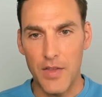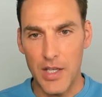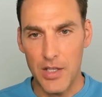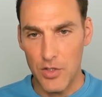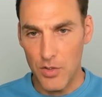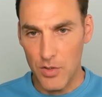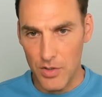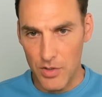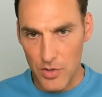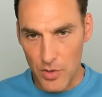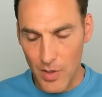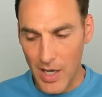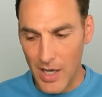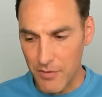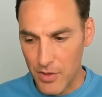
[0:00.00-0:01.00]
Right. You
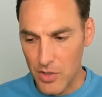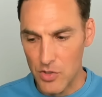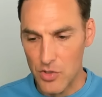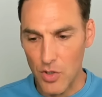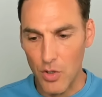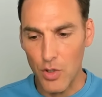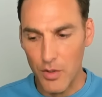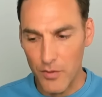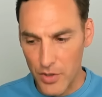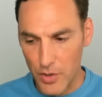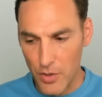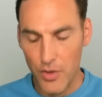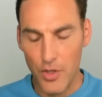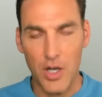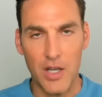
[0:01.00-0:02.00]
have control over
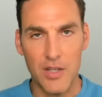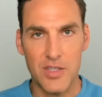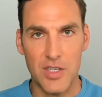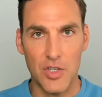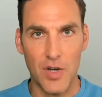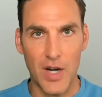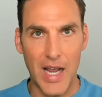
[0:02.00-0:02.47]
your thoughts and your